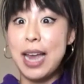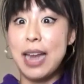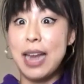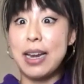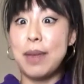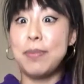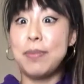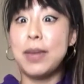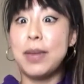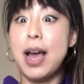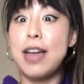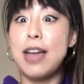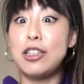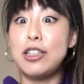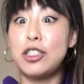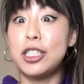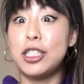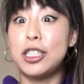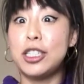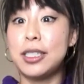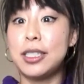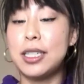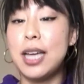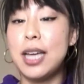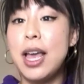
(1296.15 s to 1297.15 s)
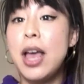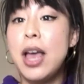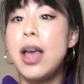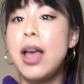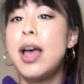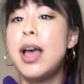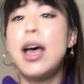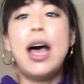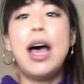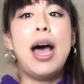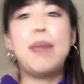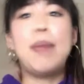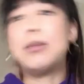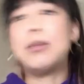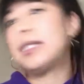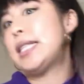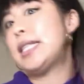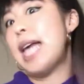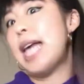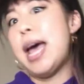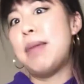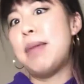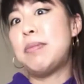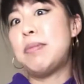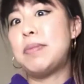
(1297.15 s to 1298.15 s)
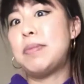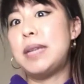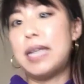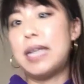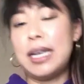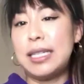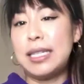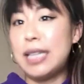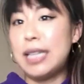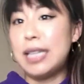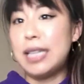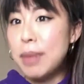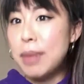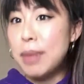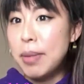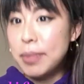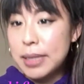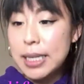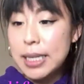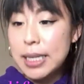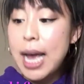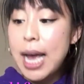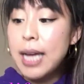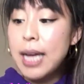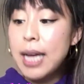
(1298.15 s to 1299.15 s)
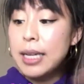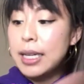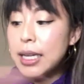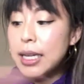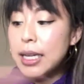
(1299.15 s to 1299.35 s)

And I'm not just upset because I'm upset.